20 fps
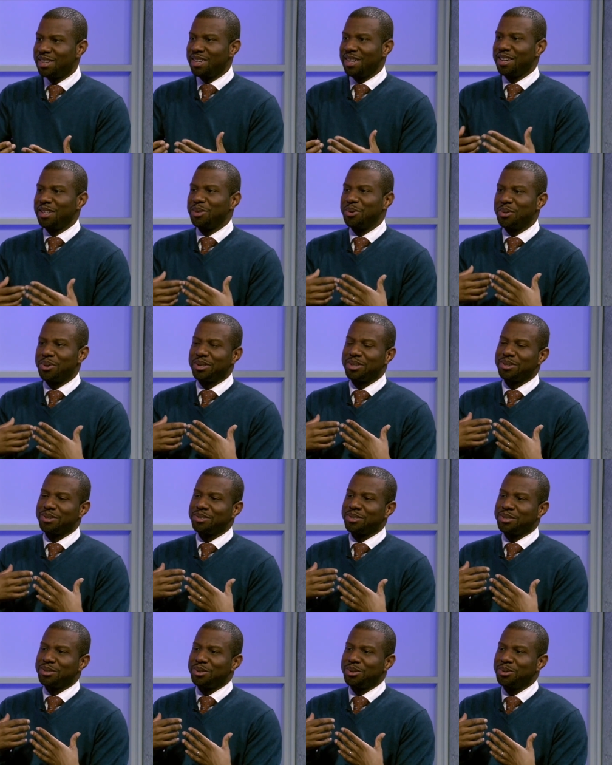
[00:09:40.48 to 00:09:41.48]
in
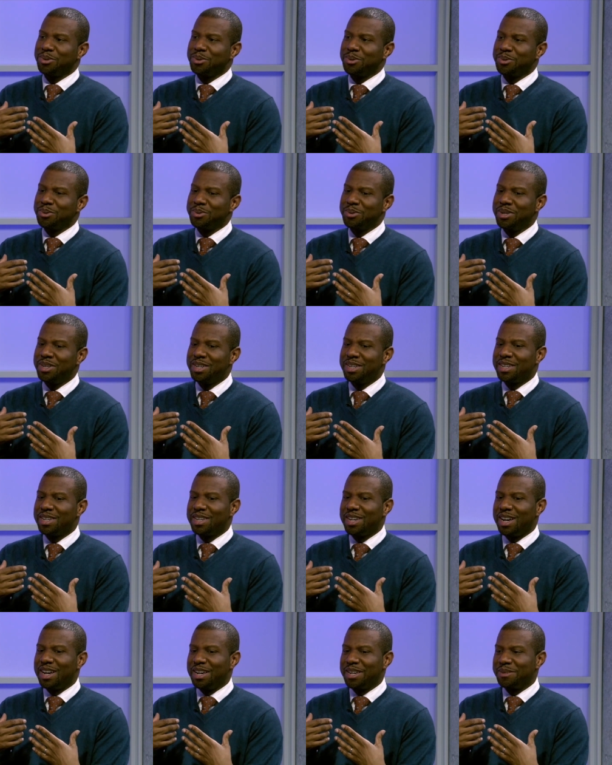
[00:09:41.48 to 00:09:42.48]
order to
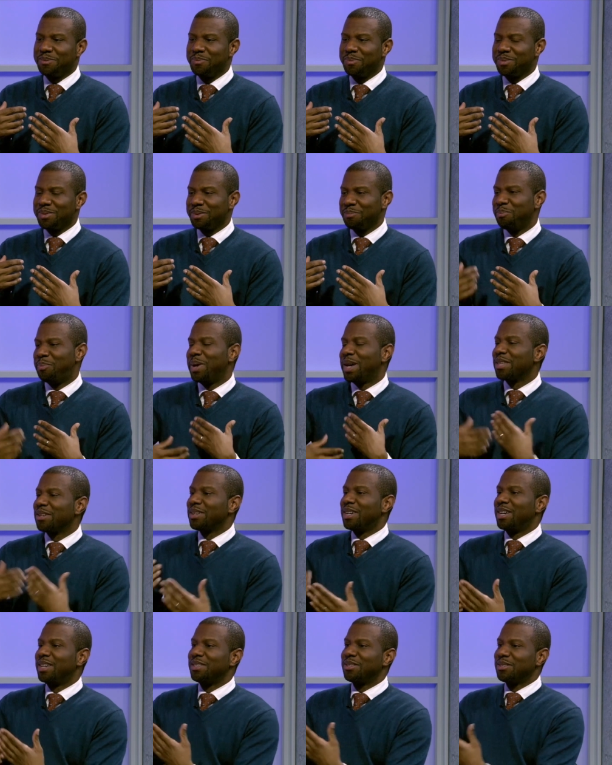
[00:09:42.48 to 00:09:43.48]
um,
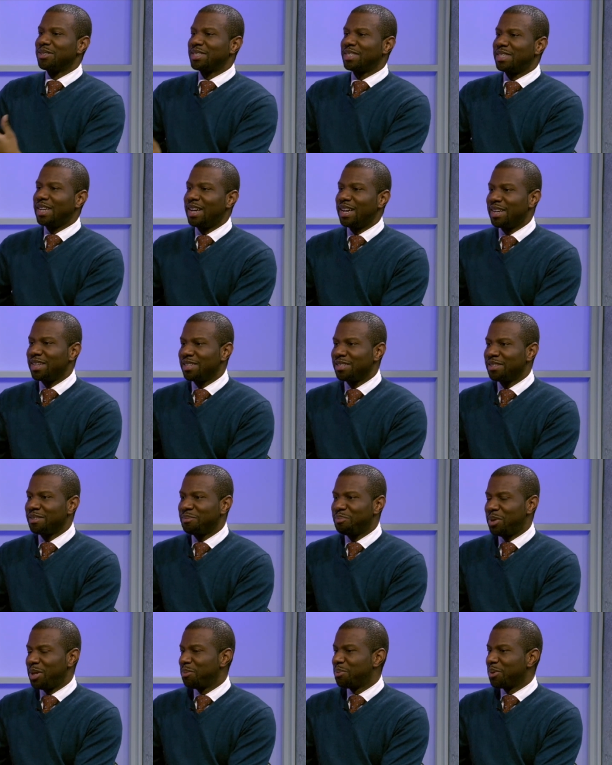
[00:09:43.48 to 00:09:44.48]
better understand
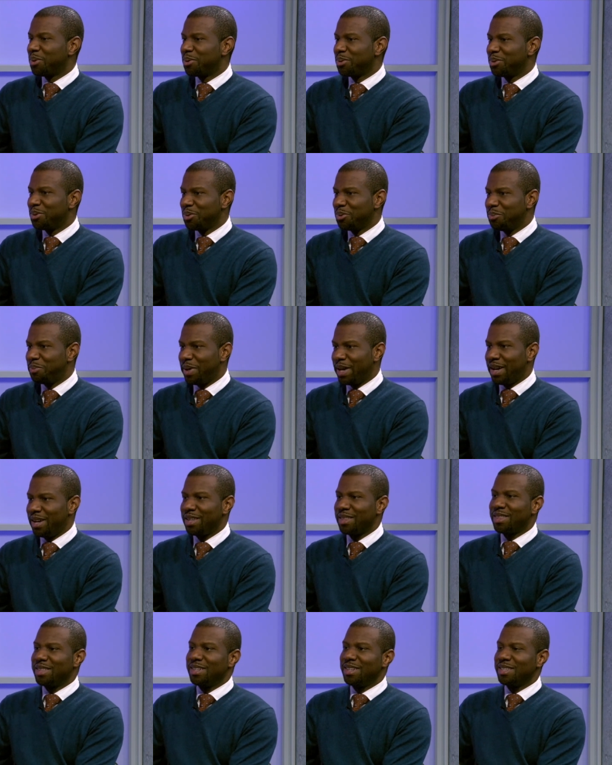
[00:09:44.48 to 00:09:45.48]
people who do
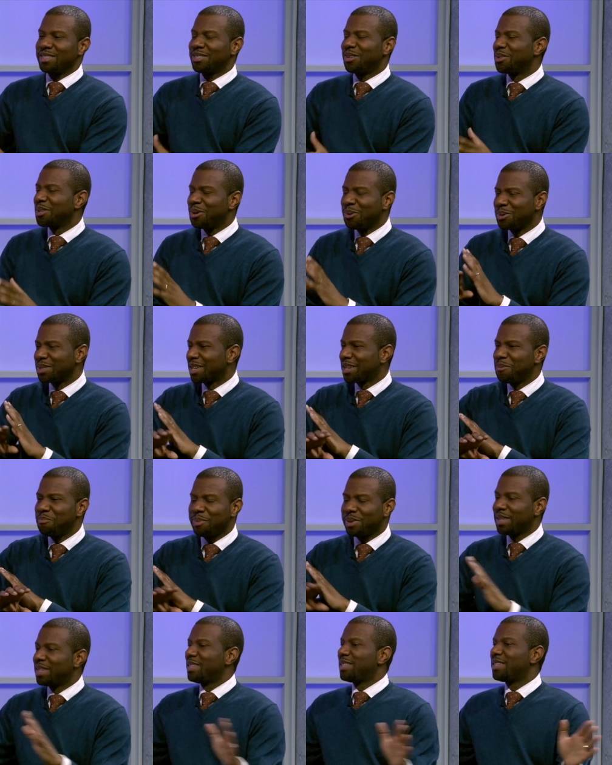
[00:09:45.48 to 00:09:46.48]
bad things. So it was a
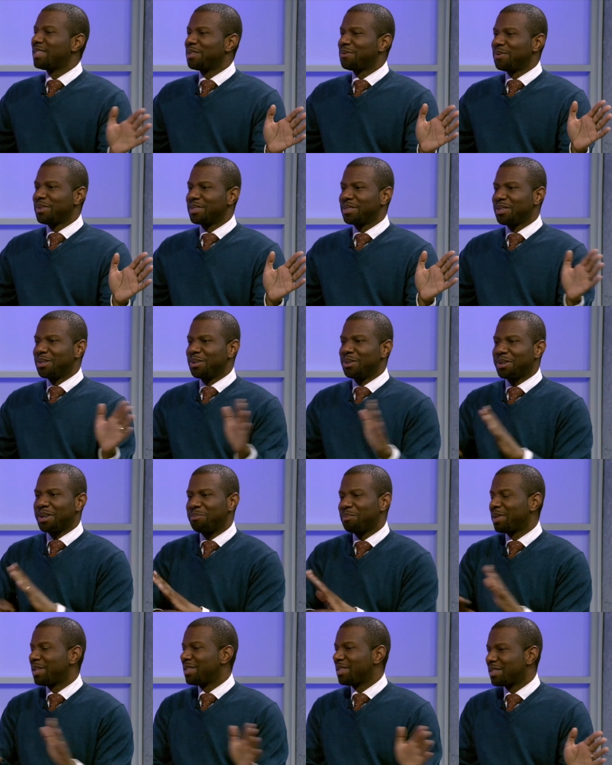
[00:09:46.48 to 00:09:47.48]
completely different turn,
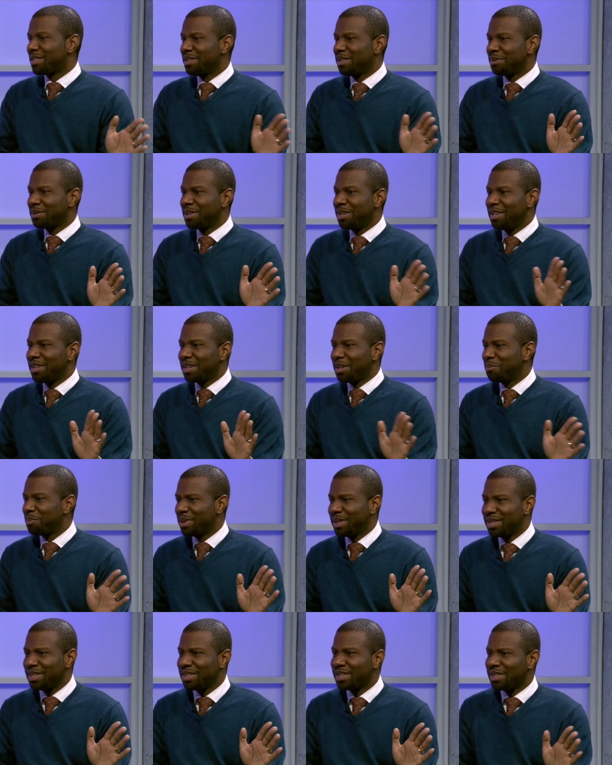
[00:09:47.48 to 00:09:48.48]
completely, uh,
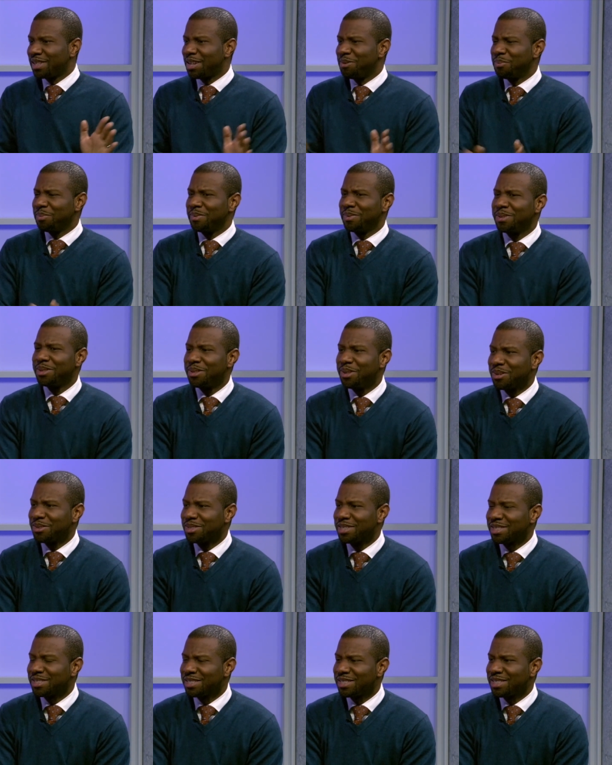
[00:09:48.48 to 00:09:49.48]
completely, com, you know,
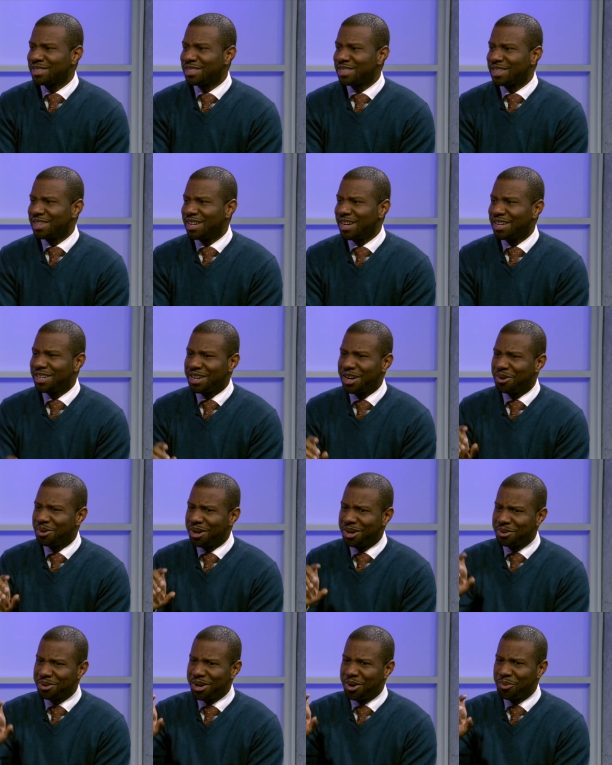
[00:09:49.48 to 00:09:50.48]
just just a, a,
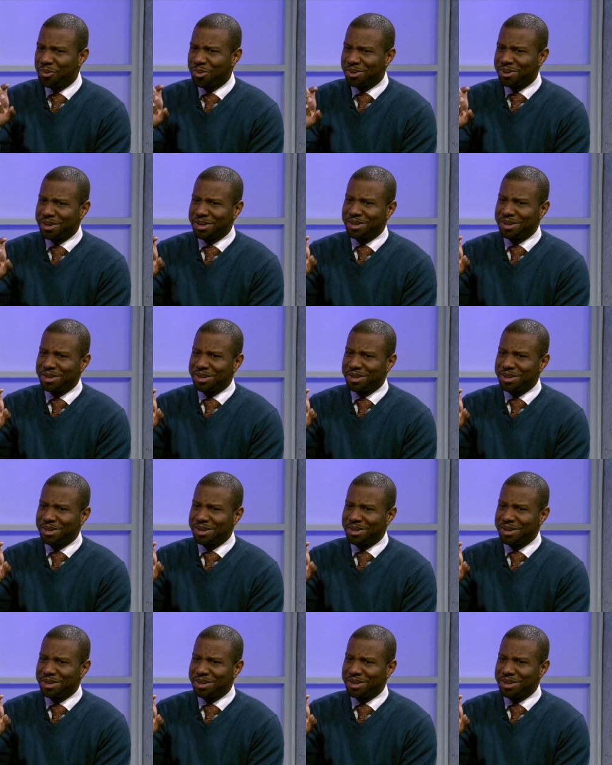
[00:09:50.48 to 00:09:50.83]
a,